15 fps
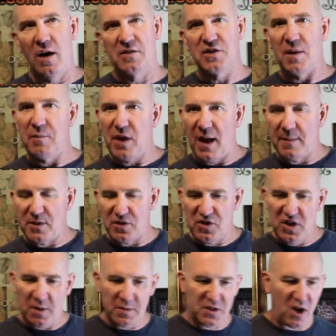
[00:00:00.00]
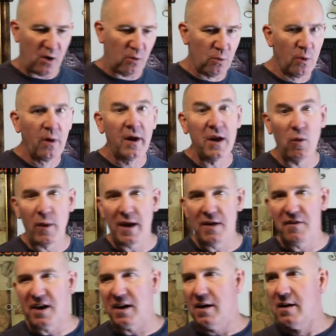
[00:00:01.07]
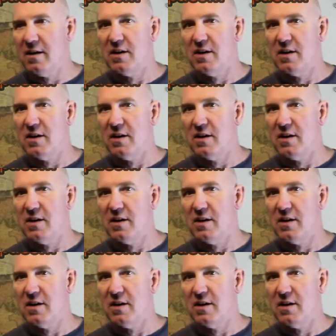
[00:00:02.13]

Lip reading: sometimes you'll see them start really weaving,